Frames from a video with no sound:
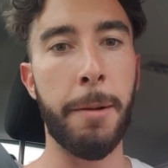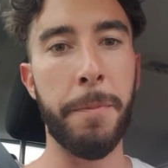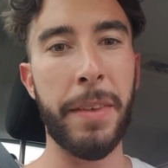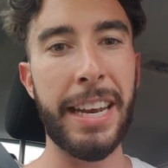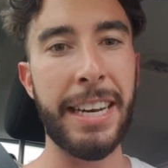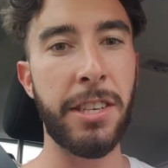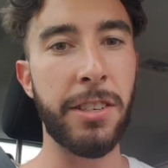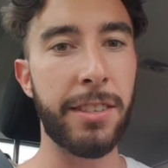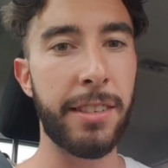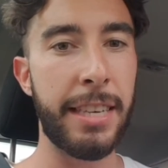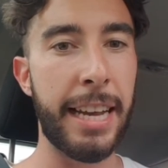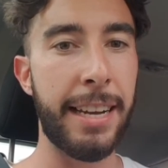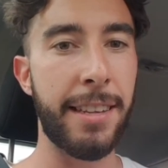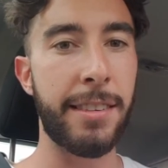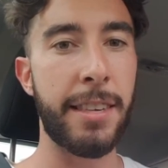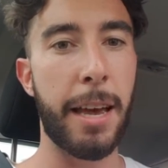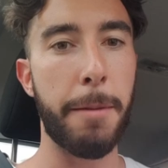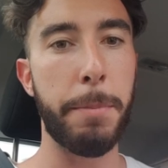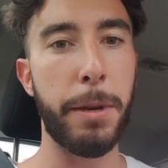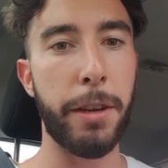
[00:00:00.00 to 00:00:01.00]
He just needs
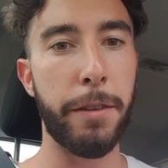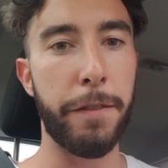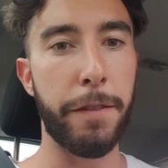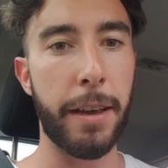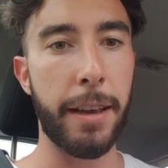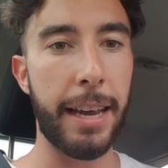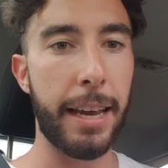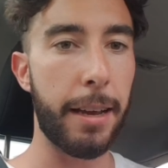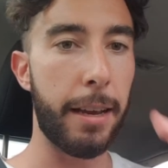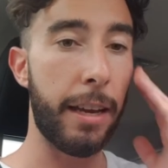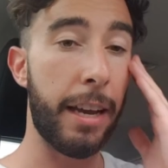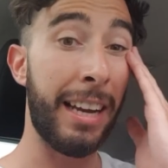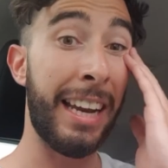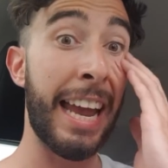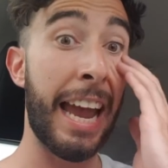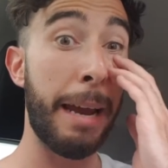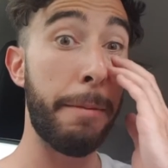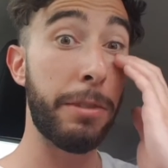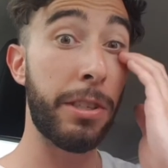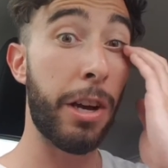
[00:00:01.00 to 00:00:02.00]
that bit of
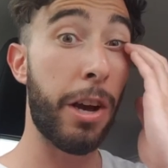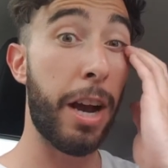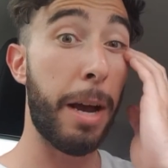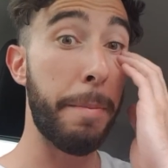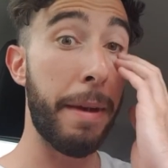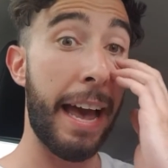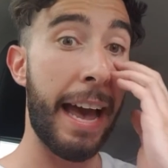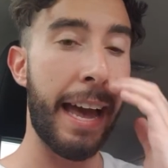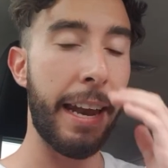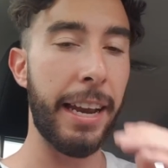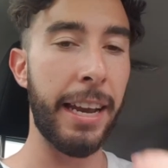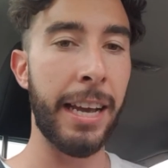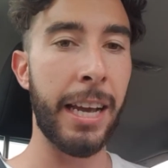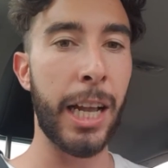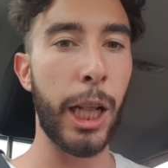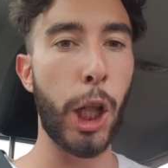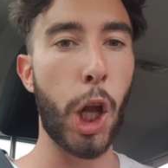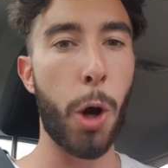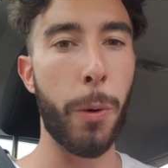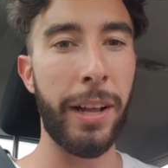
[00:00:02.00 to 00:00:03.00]
game time at a
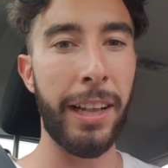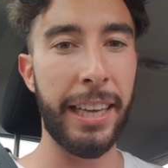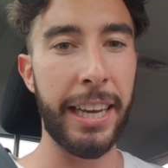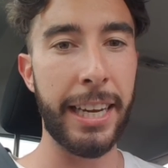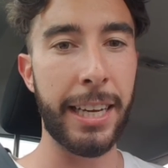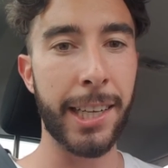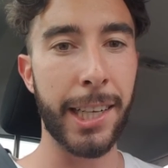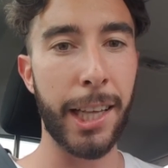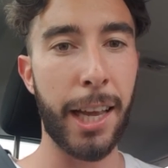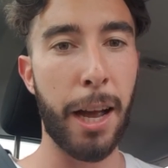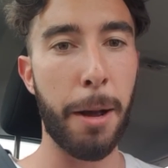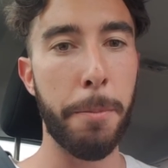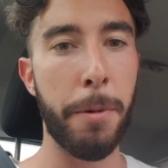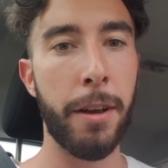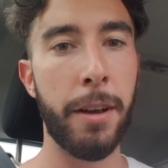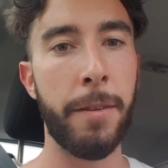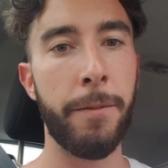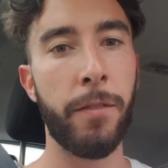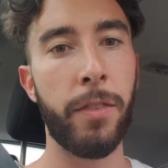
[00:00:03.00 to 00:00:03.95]
lower league club.